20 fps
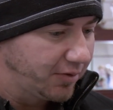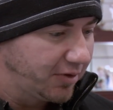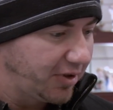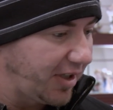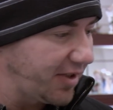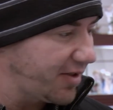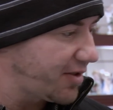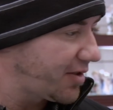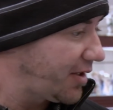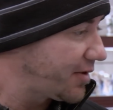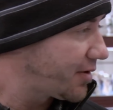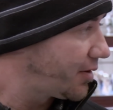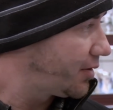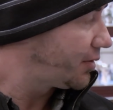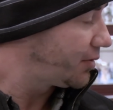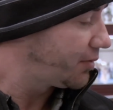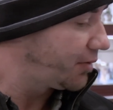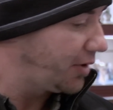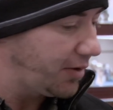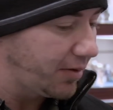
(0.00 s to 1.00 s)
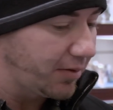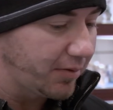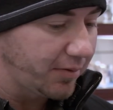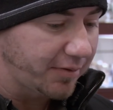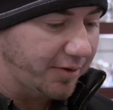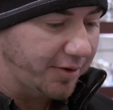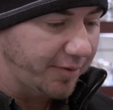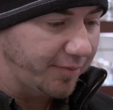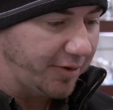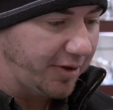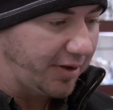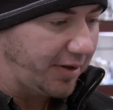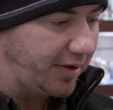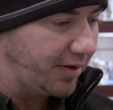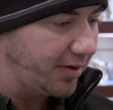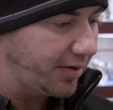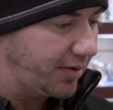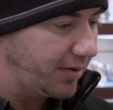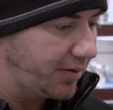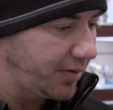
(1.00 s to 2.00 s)
That sounds a little low to
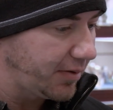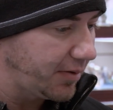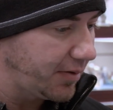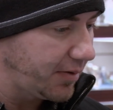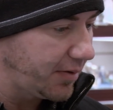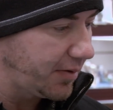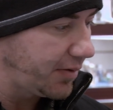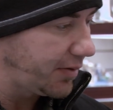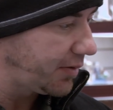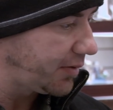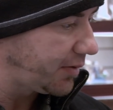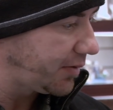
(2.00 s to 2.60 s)
me. Being as